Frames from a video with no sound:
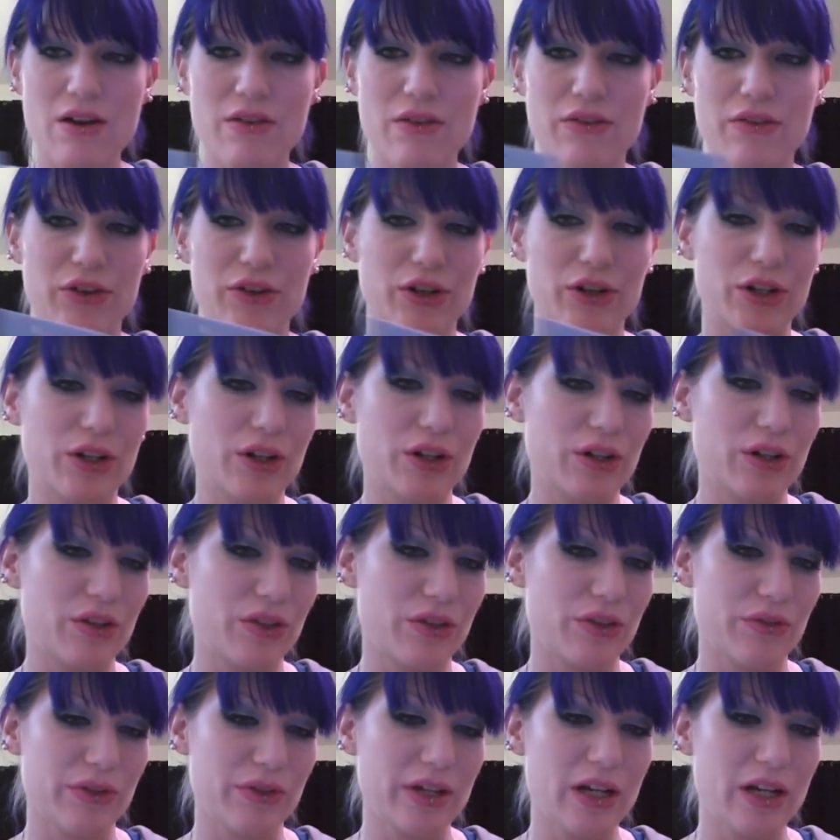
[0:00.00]
for
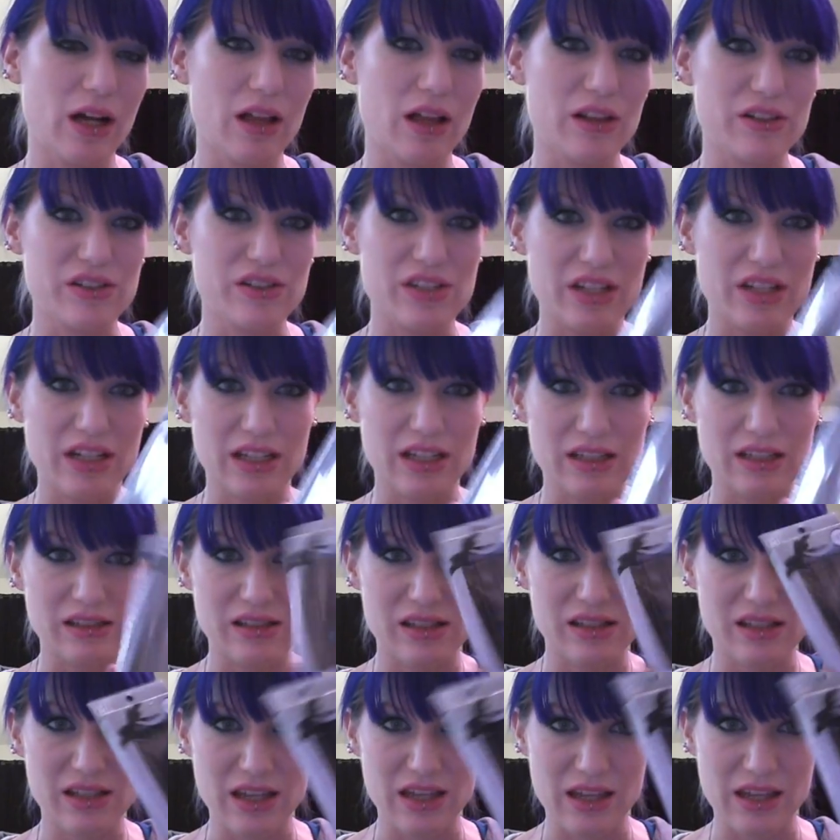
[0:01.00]
$3, and
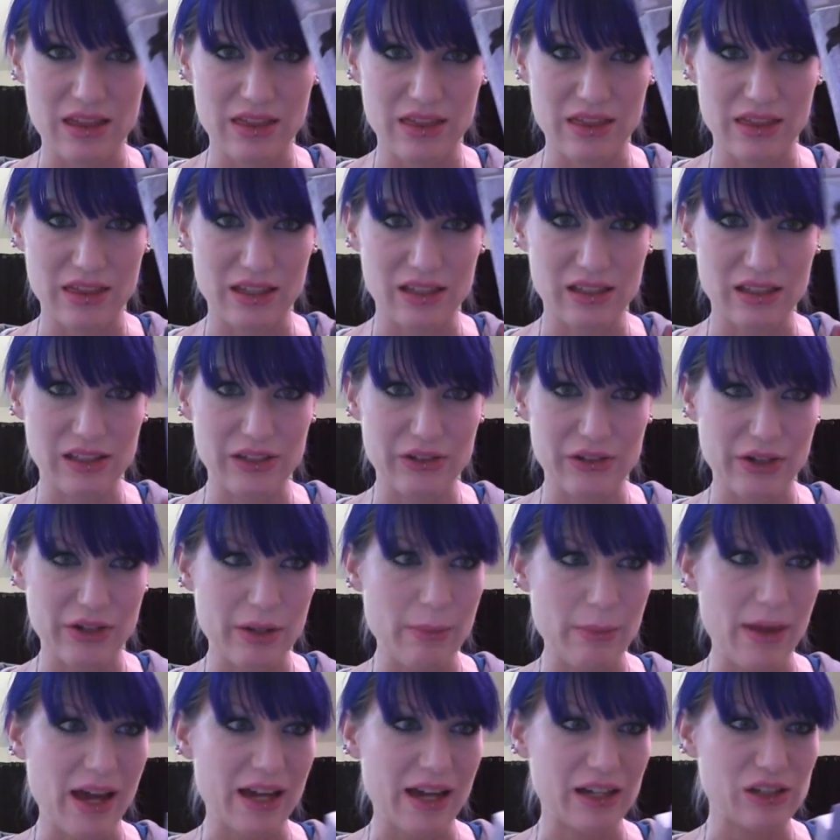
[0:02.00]
it's in the glittery
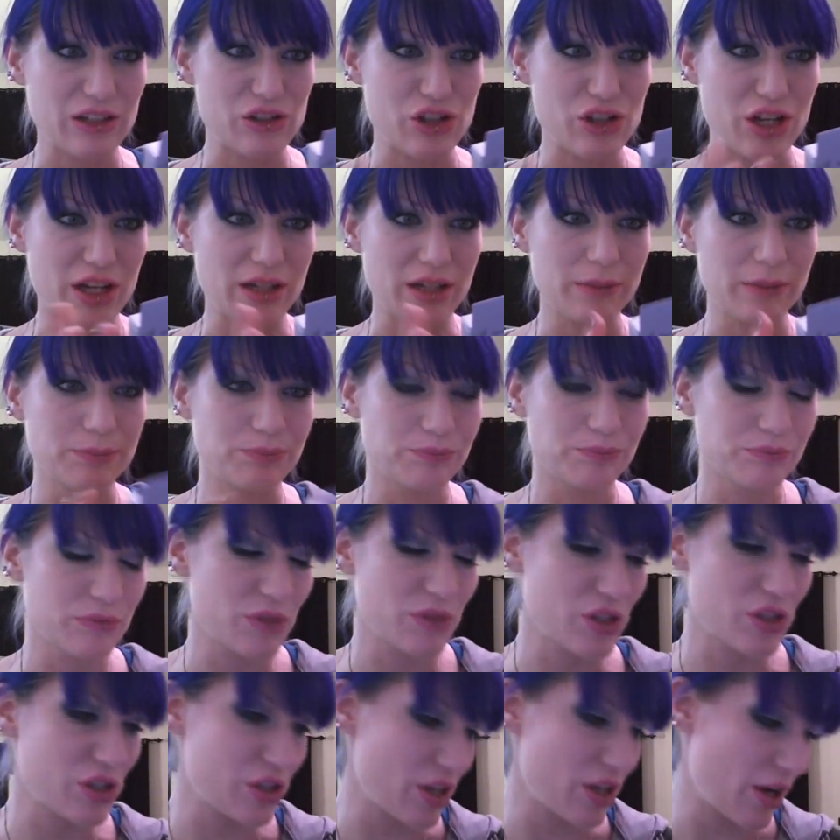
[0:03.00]
packaging.
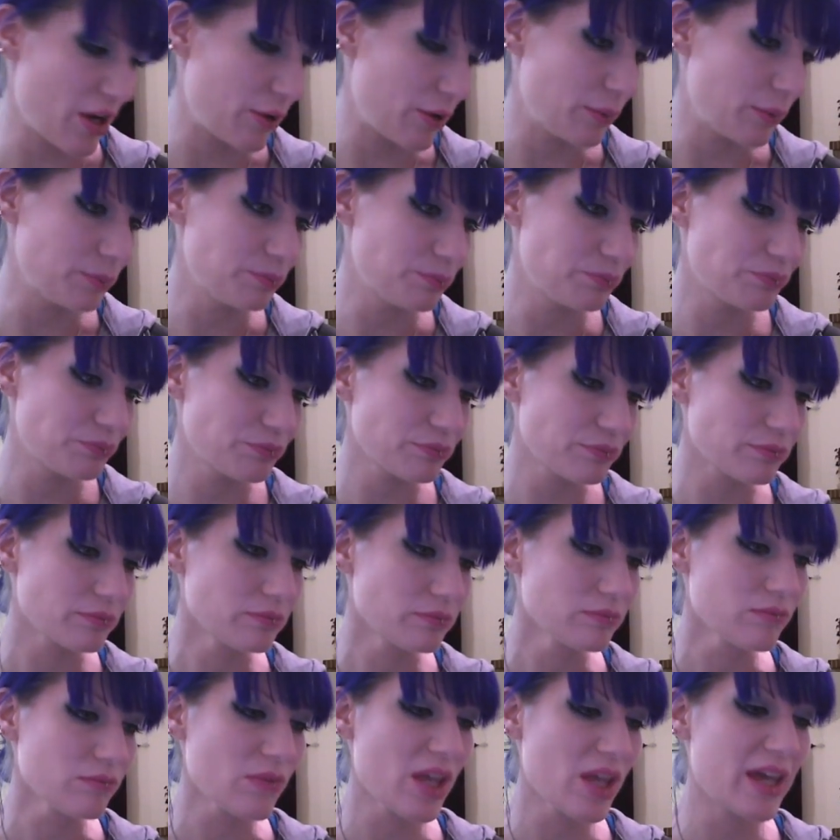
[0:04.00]
So
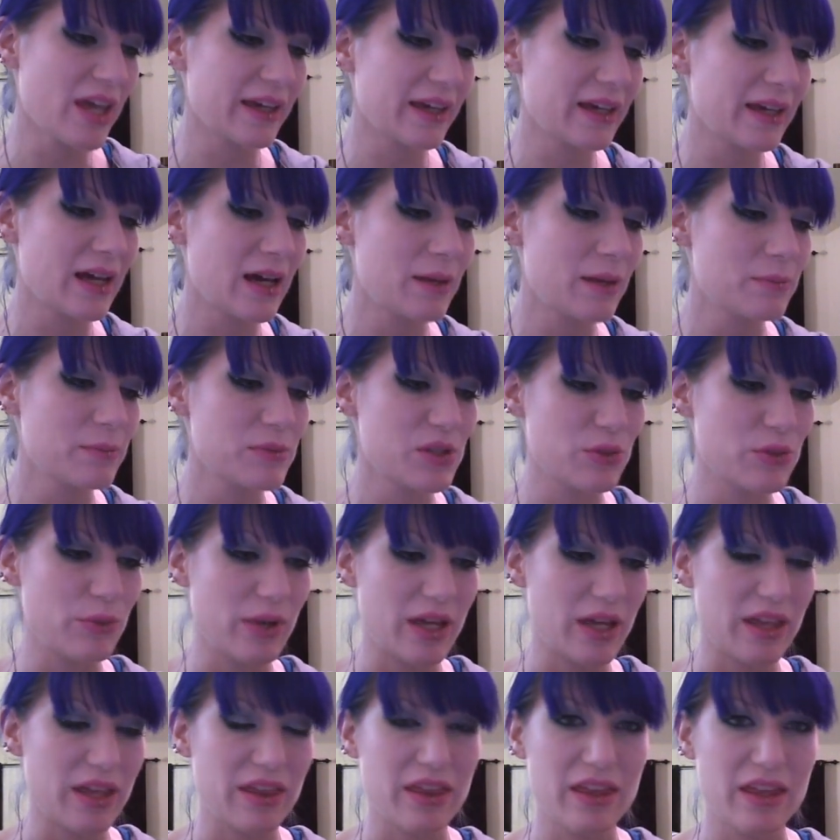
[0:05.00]
it comes
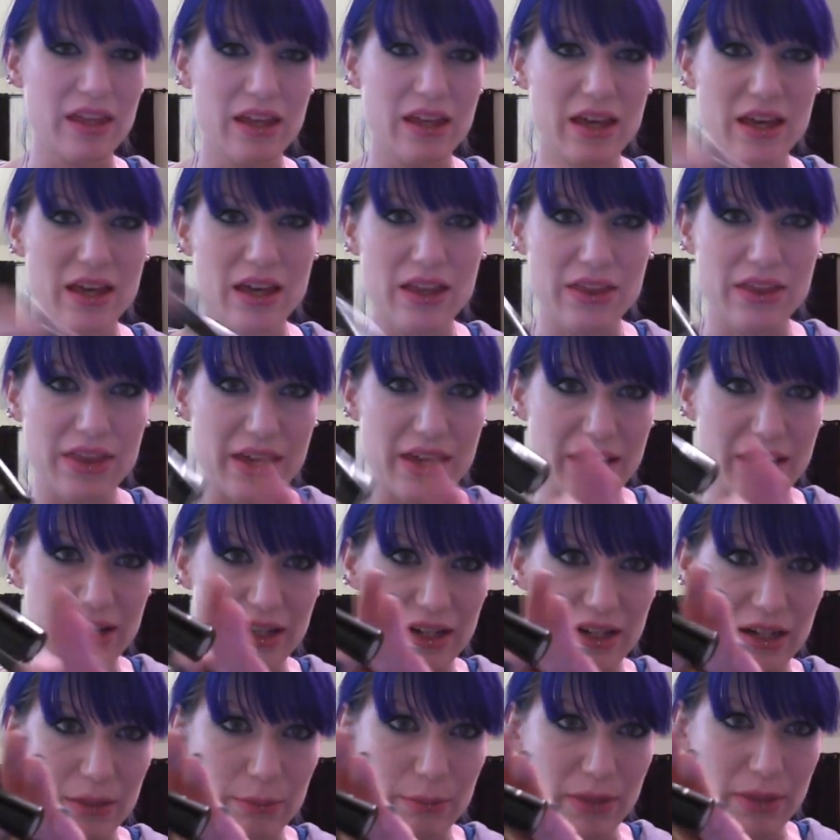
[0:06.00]
with
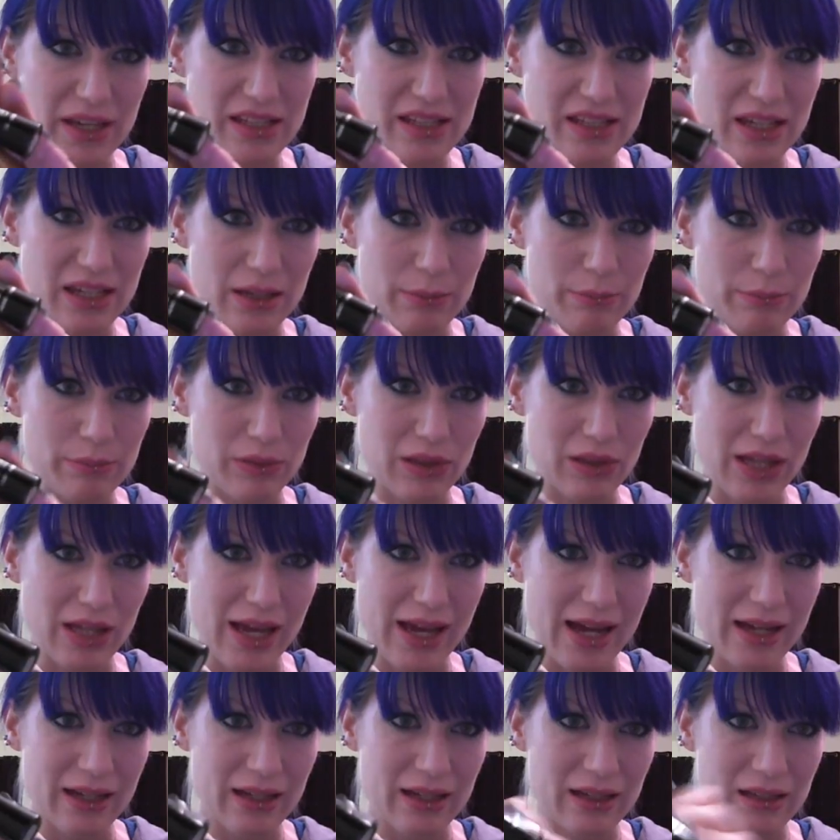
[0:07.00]
their basic
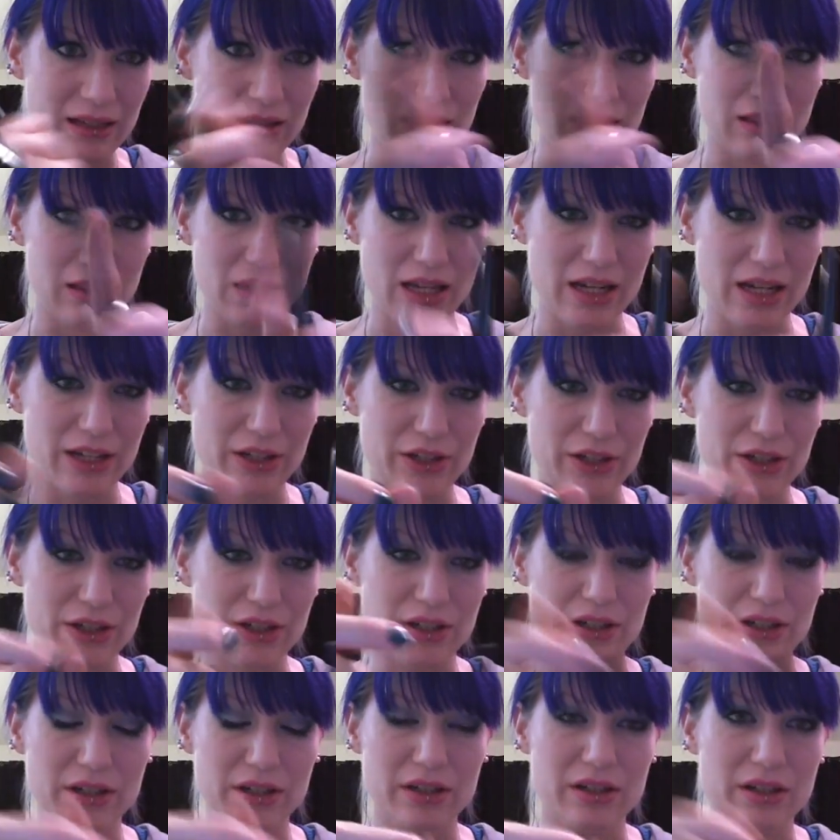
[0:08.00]
black
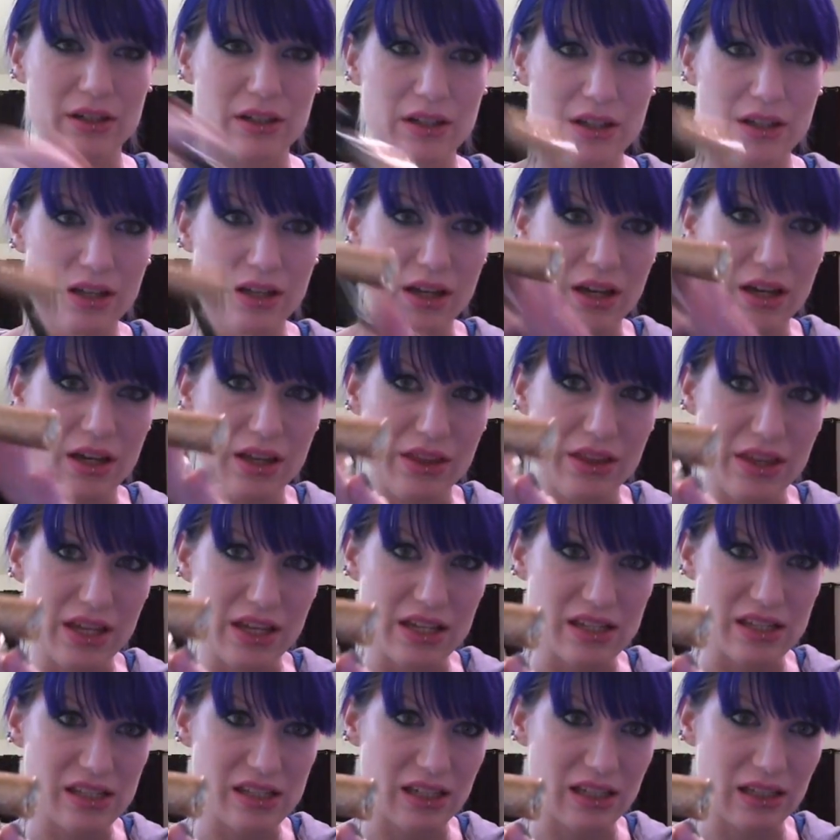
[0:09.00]
liner,
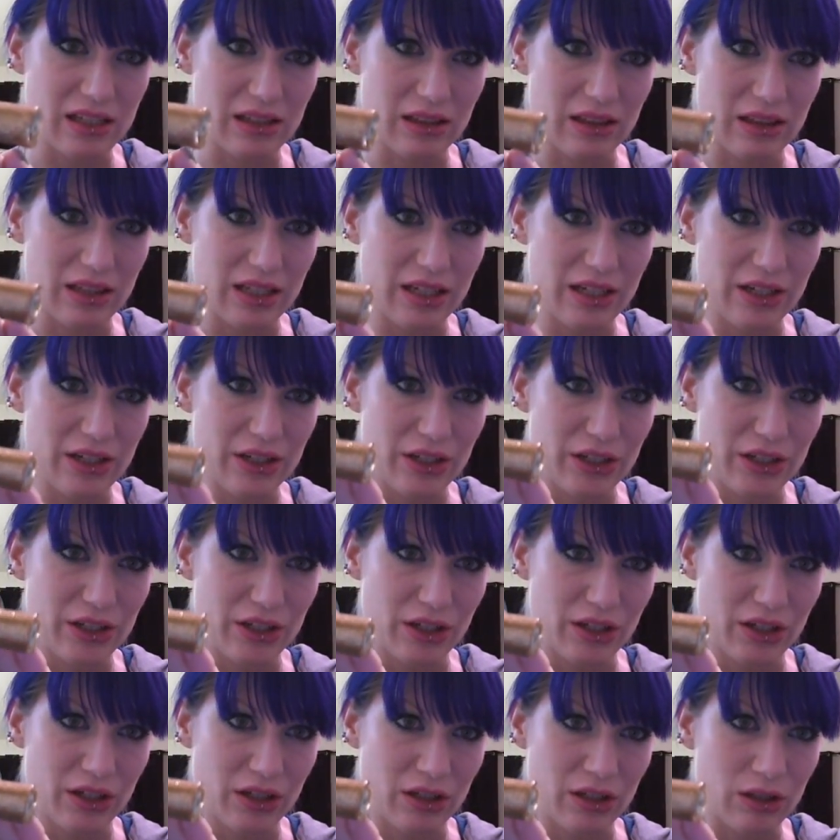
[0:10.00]
this
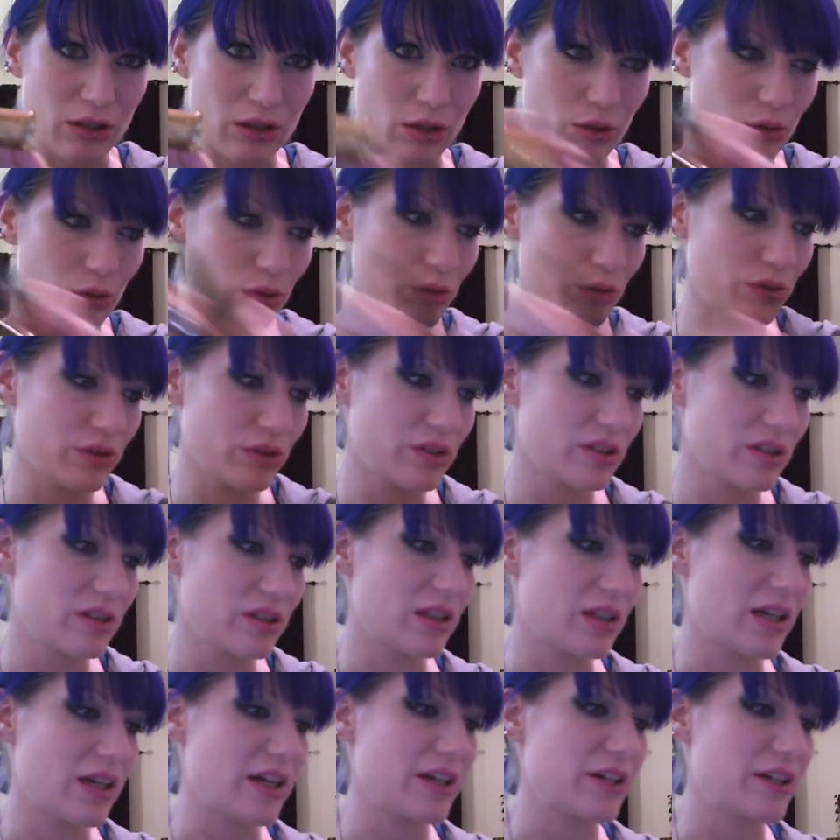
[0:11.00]
glitter gold
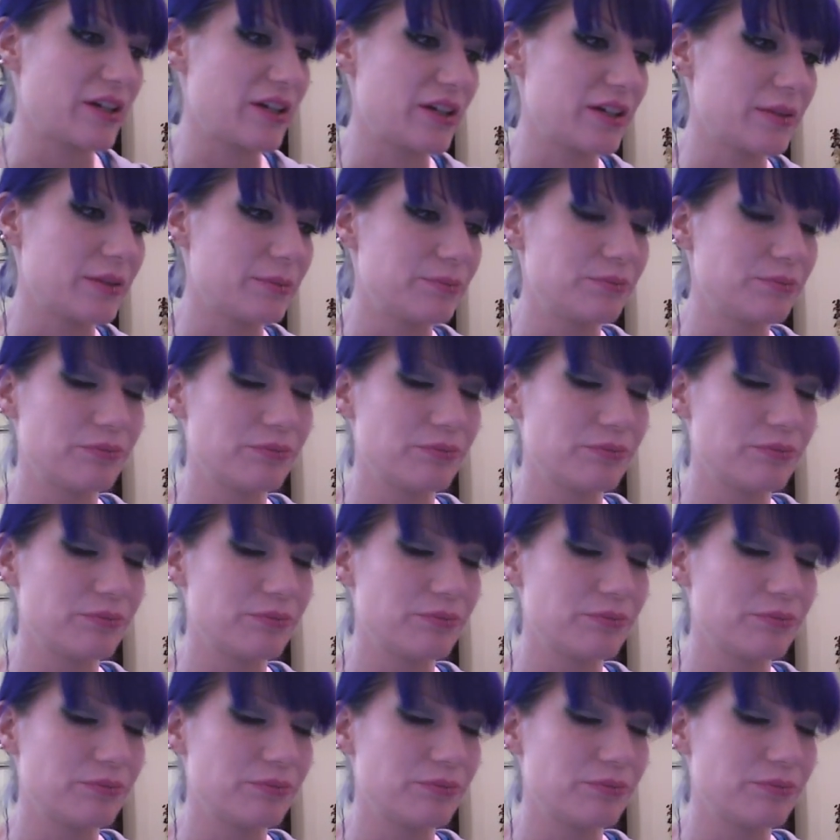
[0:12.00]
liner,